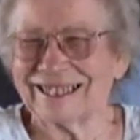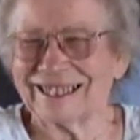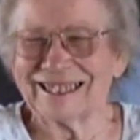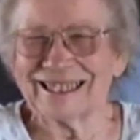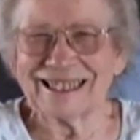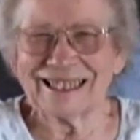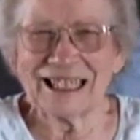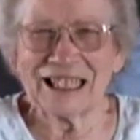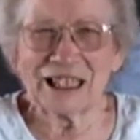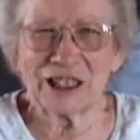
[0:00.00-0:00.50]

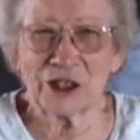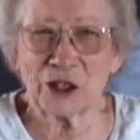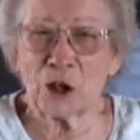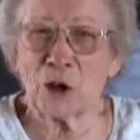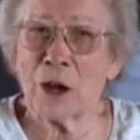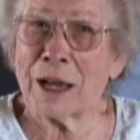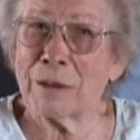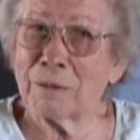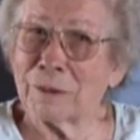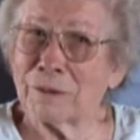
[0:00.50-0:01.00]
kind of the middle.
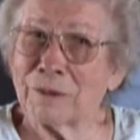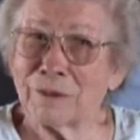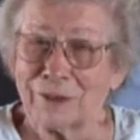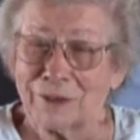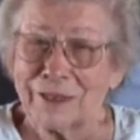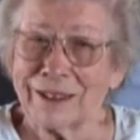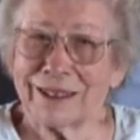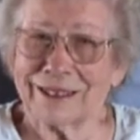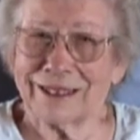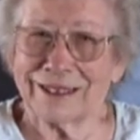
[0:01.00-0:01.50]
I'm
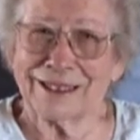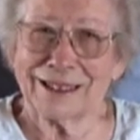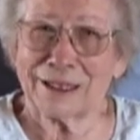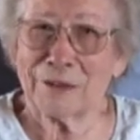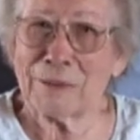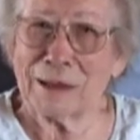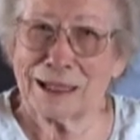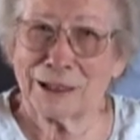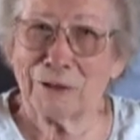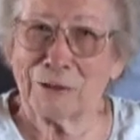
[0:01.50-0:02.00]

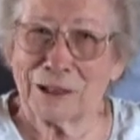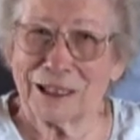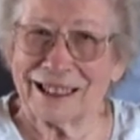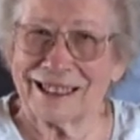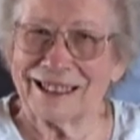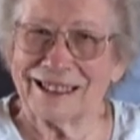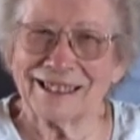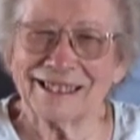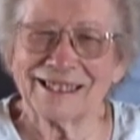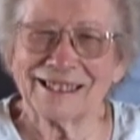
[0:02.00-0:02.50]
the middle
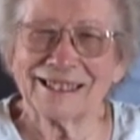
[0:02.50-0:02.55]
one.